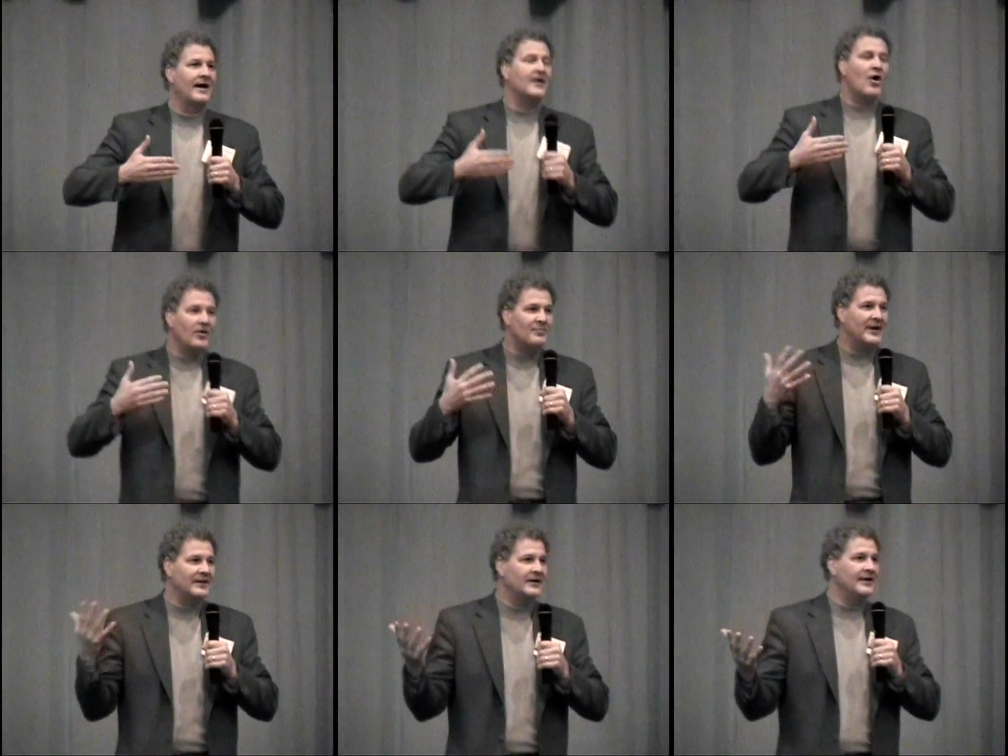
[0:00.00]
I call them
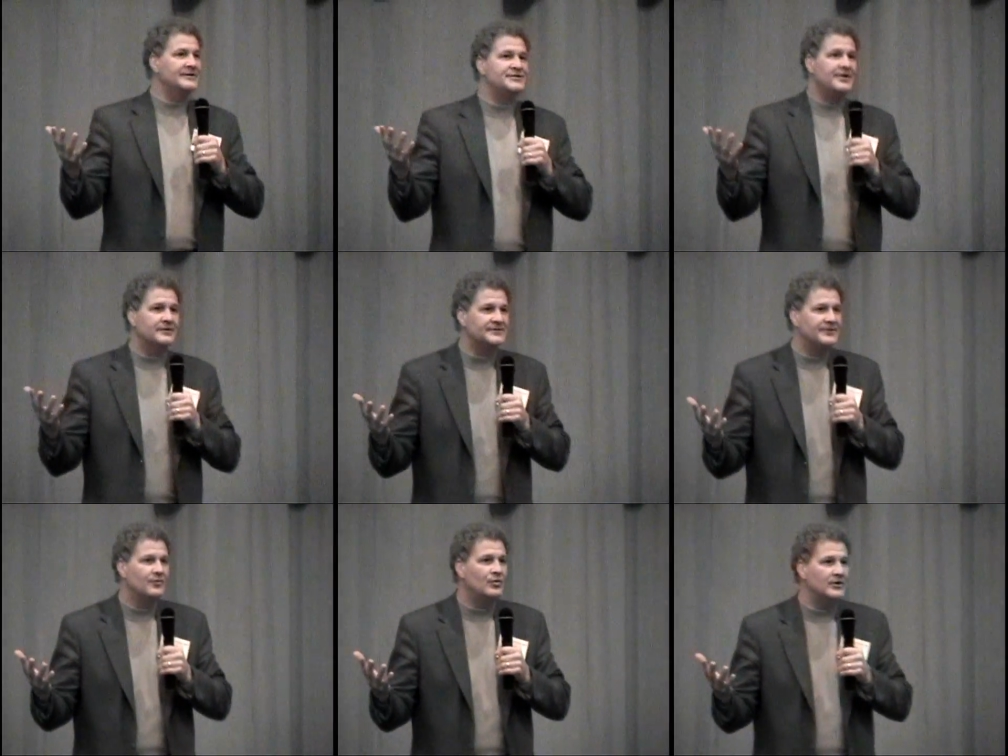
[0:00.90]
my little
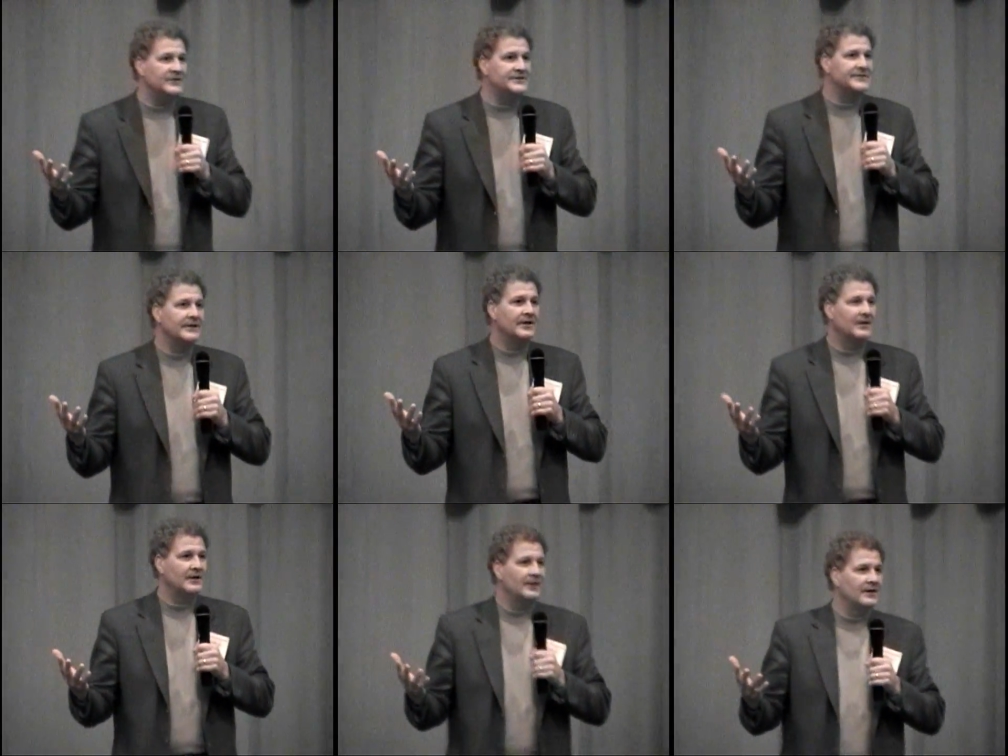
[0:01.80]
engineers in the woods.
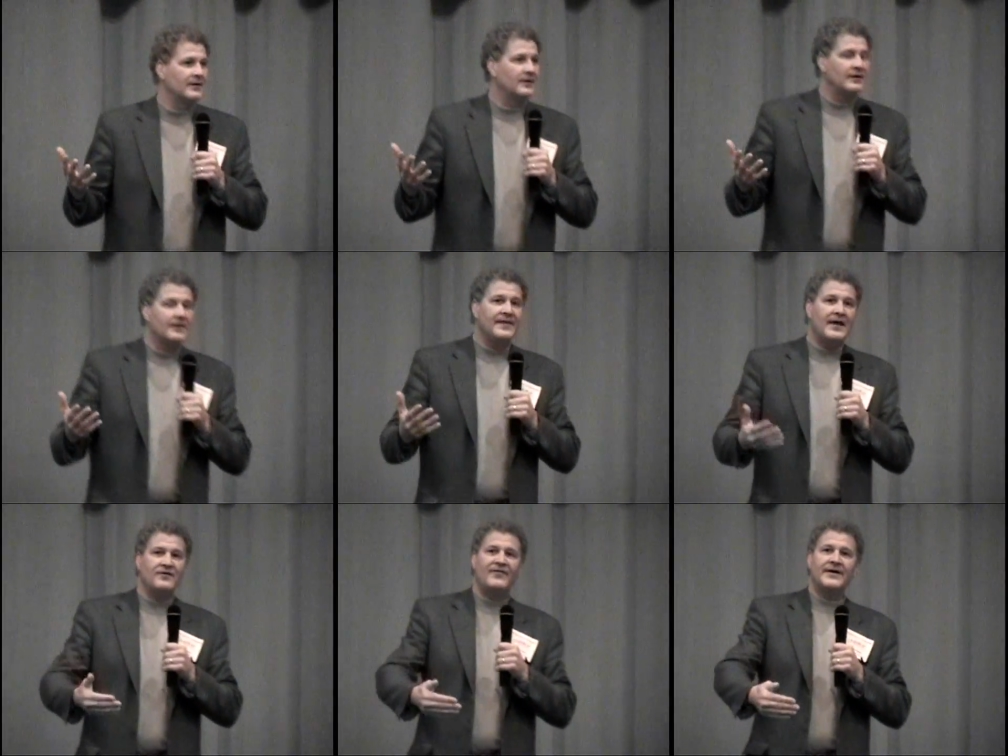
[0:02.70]

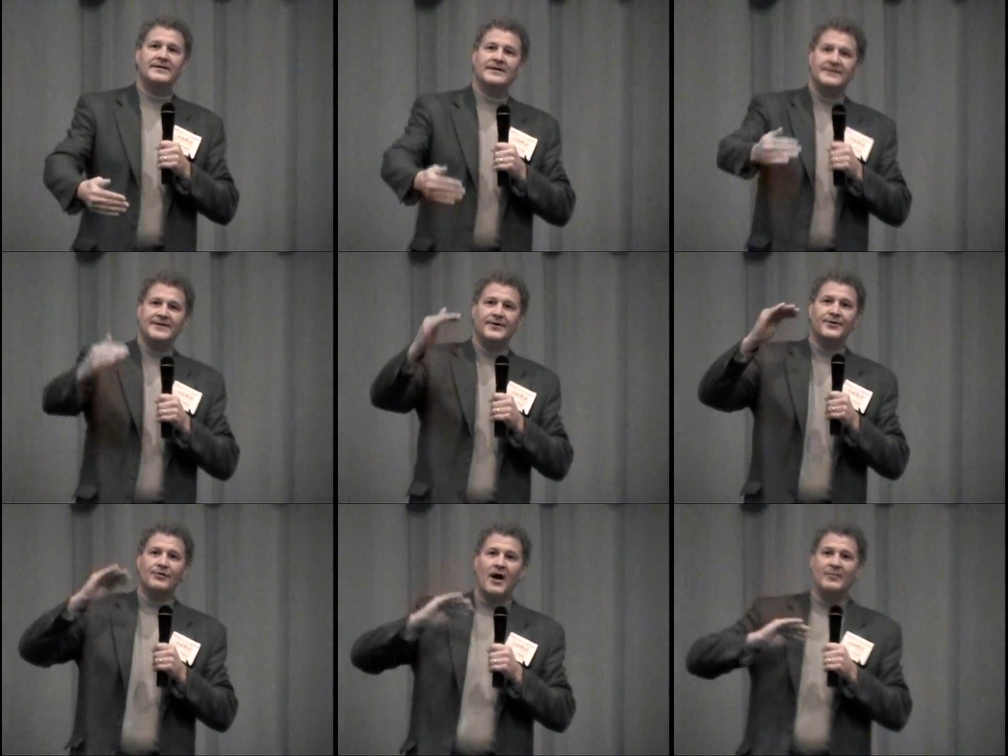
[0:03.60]
They invented a
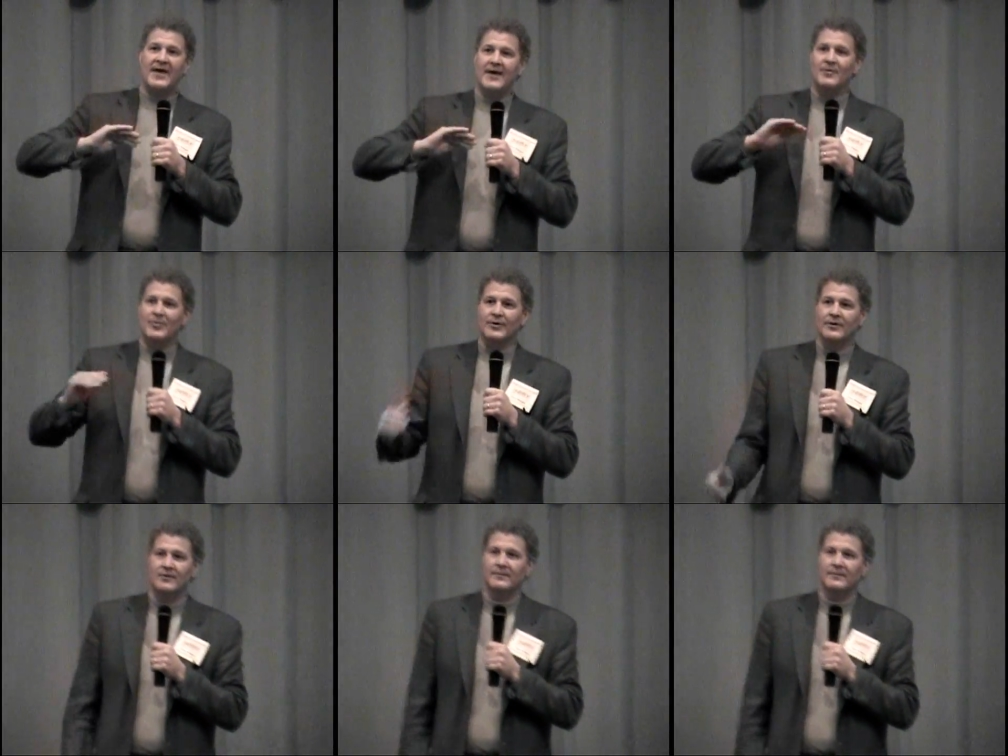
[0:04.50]
teardrop camper.